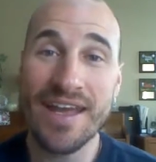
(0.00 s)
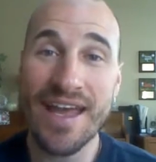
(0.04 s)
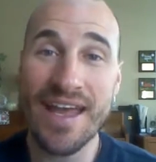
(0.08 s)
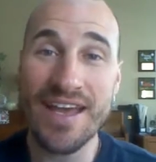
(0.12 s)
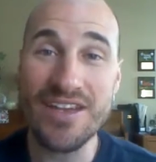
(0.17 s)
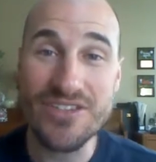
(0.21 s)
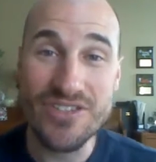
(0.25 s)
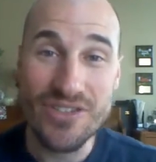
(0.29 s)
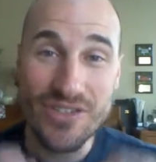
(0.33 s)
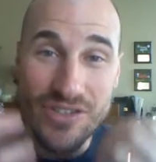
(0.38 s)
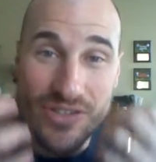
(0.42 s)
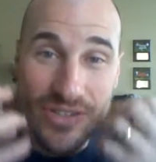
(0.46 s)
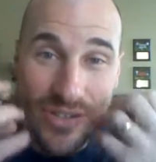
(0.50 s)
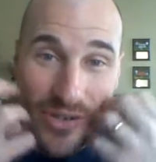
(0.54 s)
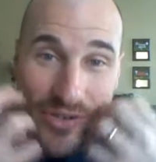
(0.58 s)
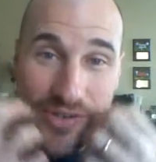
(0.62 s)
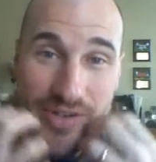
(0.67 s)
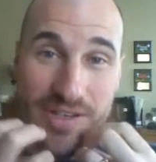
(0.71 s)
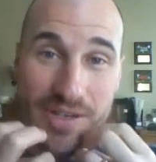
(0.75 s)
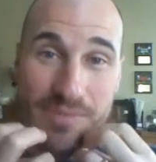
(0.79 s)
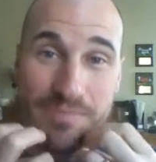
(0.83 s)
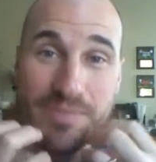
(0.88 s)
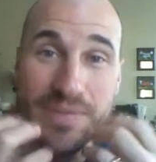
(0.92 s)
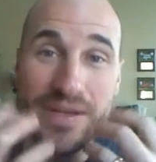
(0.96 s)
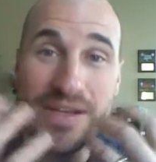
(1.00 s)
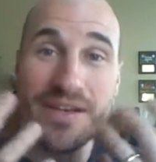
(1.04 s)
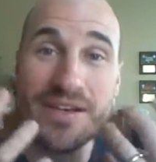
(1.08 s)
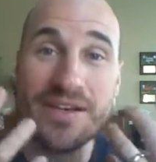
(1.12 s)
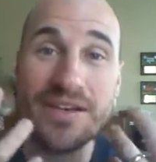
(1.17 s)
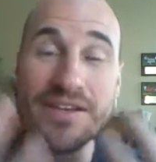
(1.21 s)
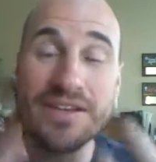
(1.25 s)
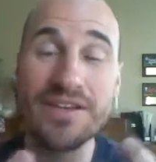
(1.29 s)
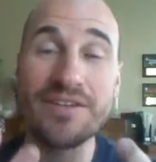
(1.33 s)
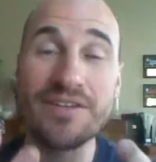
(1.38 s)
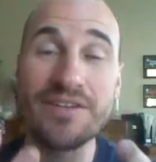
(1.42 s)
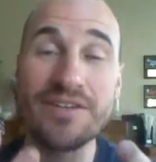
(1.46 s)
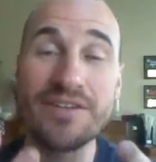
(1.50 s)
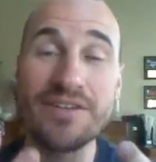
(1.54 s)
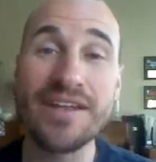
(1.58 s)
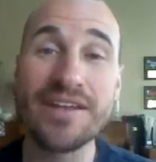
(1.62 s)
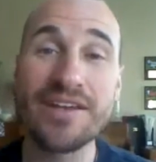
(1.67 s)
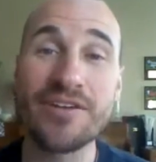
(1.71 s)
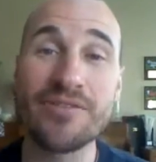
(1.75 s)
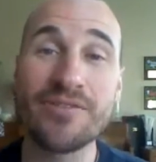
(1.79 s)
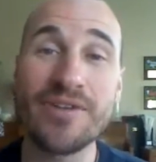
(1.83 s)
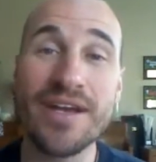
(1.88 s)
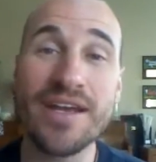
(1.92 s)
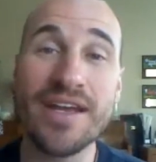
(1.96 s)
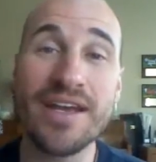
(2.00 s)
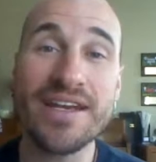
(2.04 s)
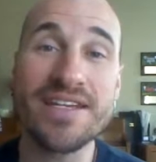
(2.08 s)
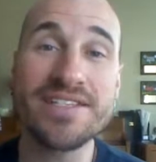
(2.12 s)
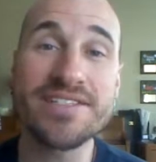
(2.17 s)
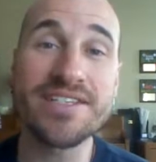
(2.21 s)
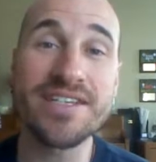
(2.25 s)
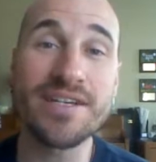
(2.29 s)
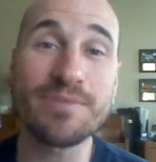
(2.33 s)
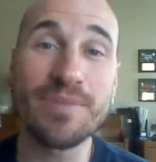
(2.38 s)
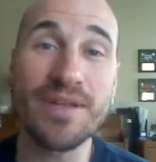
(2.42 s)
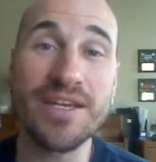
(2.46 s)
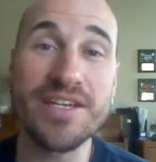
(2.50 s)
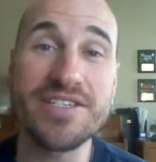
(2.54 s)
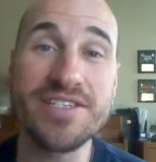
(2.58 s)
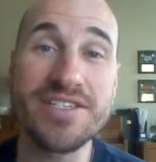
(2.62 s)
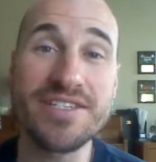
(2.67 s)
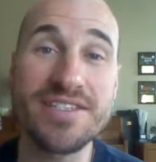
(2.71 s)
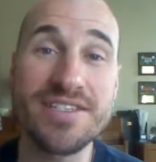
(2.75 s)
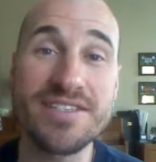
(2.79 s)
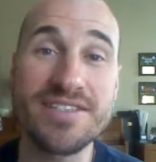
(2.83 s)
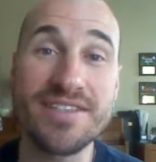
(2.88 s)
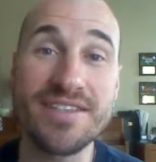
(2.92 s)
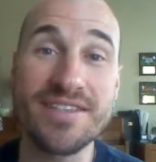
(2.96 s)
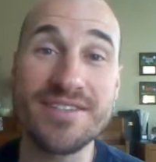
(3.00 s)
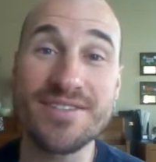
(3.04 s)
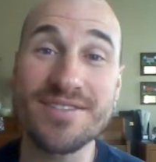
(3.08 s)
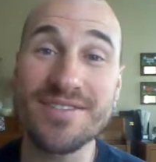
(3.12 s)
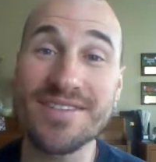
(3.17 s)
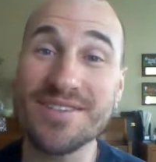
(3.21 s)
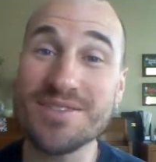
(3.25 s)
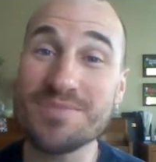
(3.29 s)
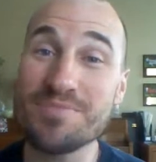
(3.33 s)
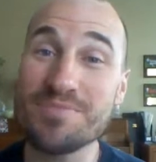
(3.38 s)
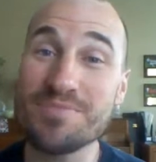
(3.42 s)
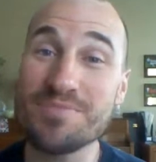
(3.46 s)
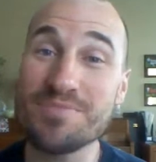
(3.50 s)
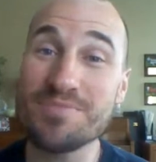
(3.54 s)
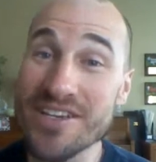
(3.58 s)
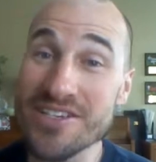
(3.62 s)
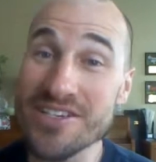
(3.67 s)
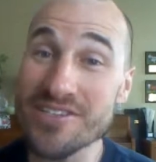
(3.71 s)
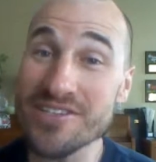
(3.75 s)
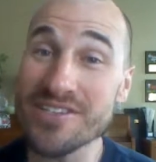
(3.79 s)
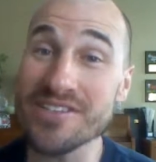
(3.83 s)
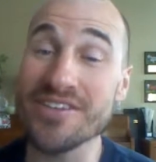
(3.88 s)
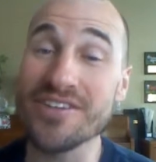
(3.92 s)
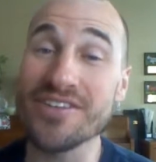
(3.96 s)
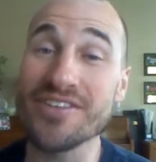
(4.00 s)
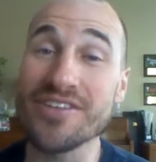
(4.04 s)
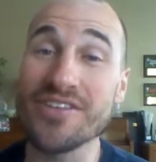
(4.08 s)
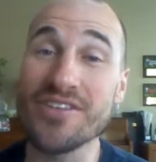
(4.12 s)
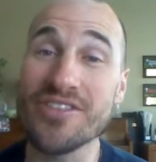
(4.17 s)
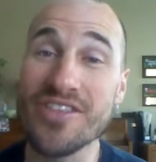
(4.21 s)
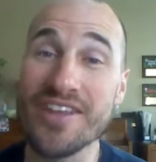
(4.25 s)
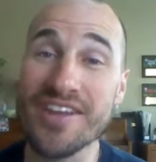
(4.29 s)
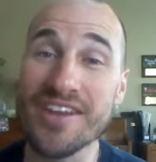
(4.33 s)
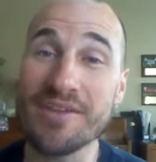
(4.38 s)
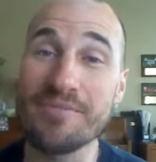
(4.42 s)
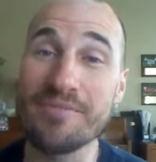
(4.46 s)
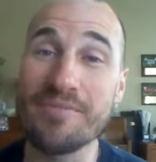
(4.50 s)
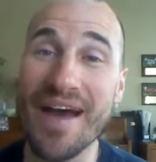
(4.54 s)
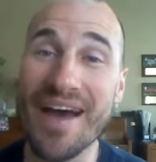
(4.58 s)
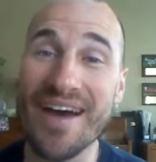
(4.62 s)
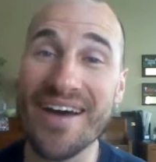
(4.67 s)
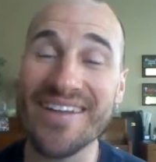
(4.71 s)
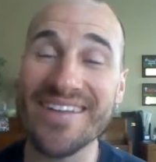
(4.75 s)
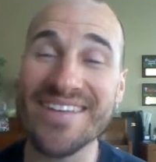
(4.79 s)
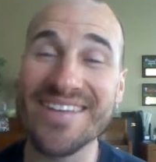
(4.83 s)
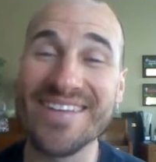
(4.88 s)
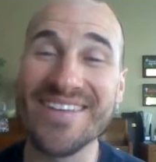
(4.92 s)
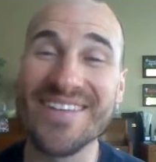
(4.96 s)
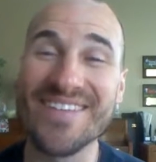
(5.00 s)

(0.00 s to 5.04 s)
as you're growing a beard and you're recognizing you're gonna play Jesus, there's pressure. You think about,